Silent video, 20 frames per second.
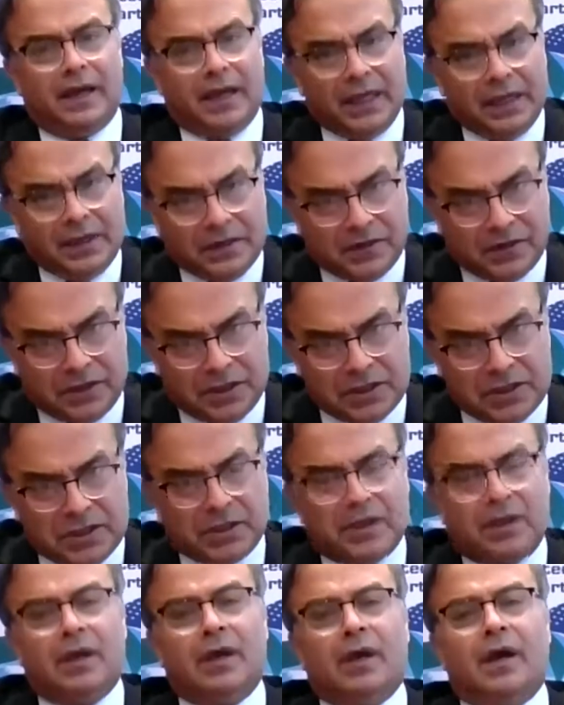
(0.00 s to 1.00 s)
in the
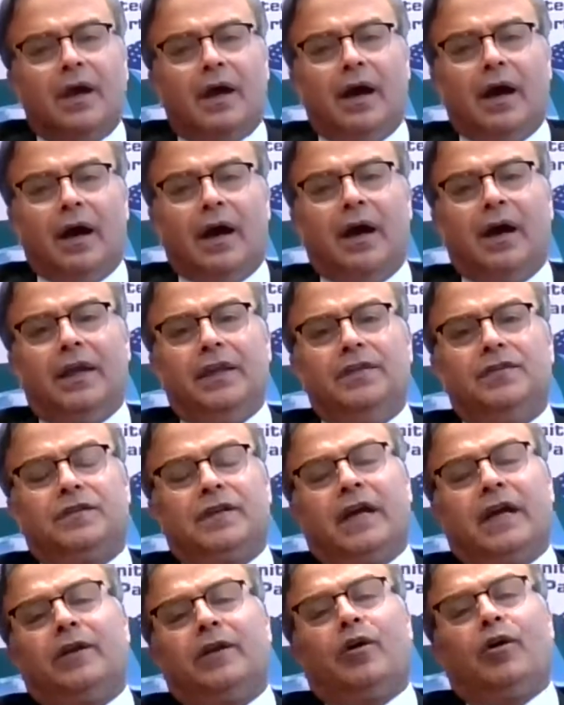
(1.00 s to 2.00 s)
region.
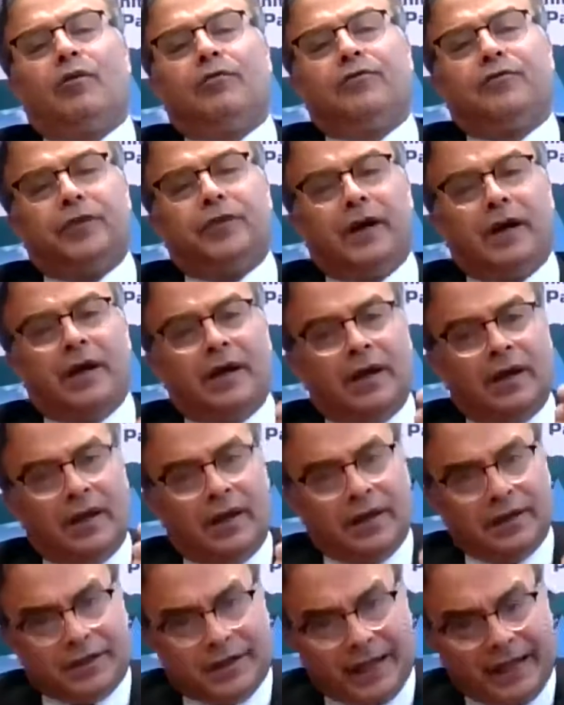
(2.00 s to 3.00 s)
Instead of
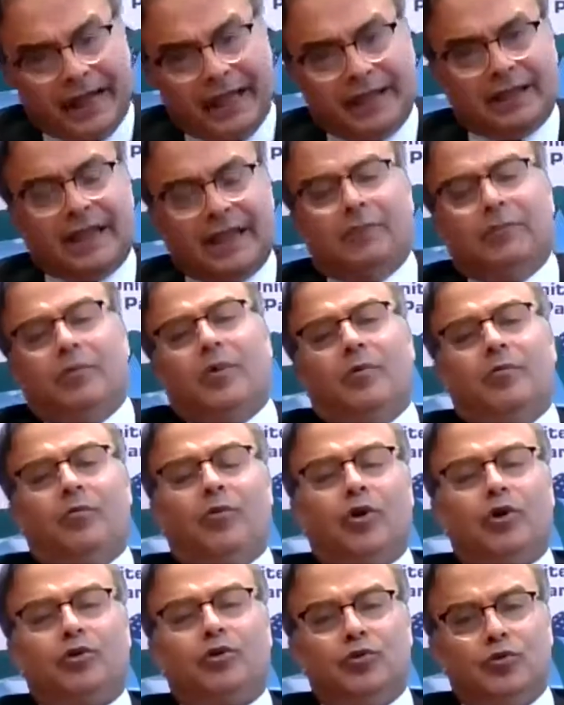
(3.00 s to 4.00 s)
telling them
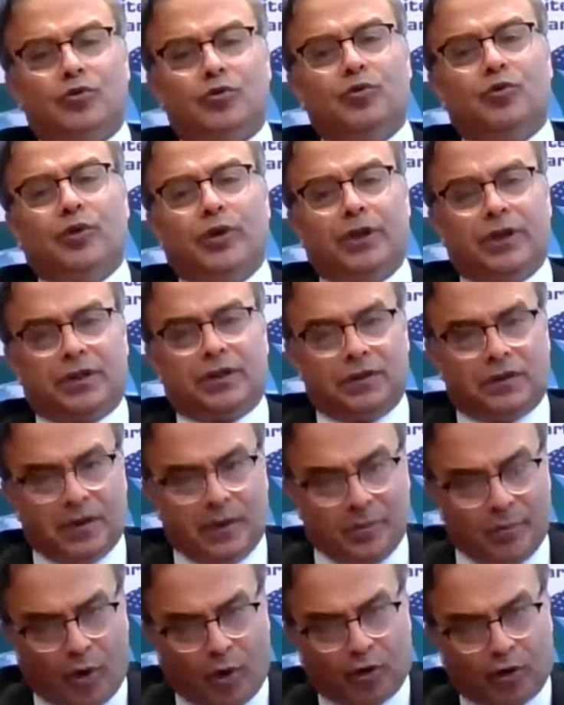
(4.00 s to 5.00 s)
what to do, it is
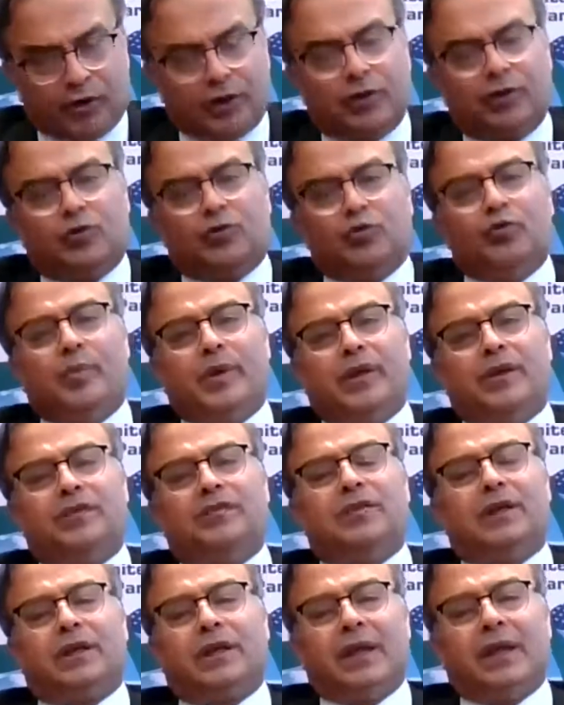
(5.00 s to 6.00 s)
important to
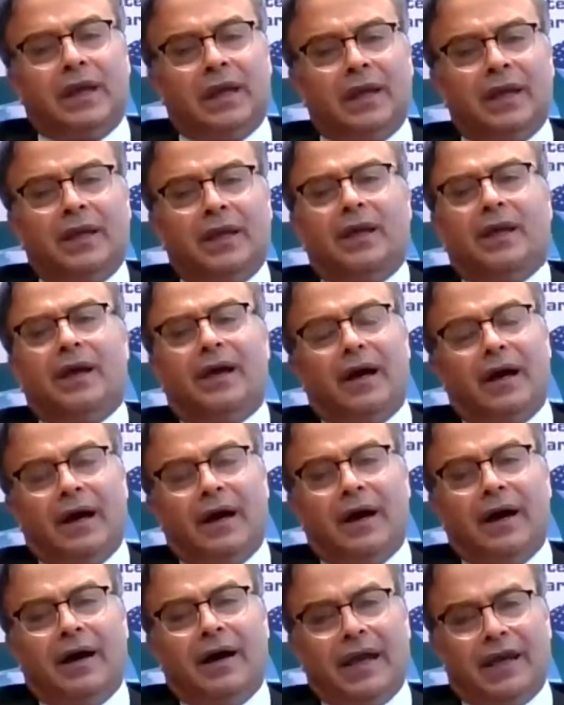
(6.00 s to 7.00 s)
basically
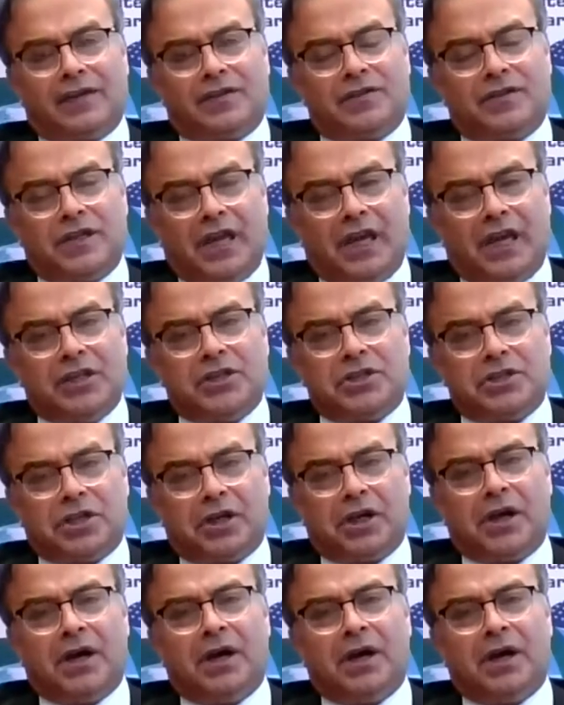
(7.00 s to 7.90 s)
exchange